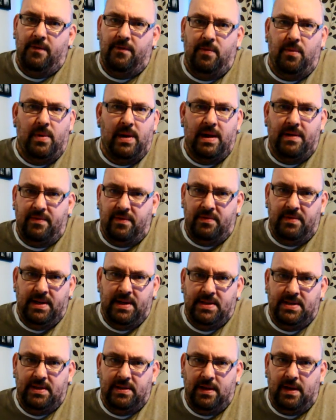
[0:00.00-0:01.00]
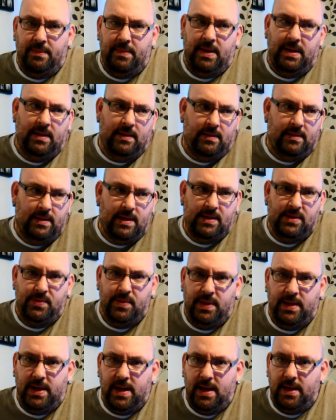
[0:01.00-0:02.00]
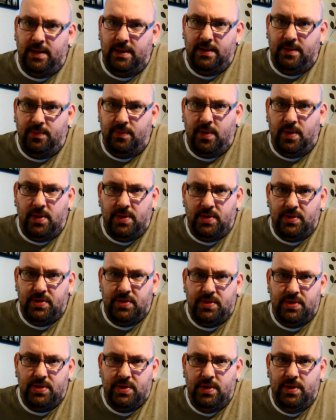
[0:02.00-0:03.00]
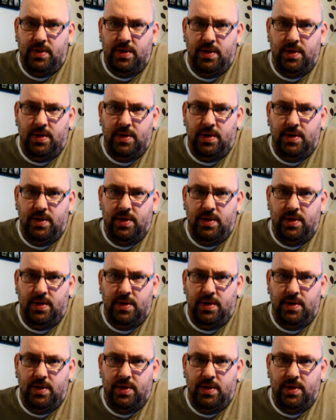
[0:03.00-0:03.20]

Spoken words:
for whatever reason, I mean, this weekend was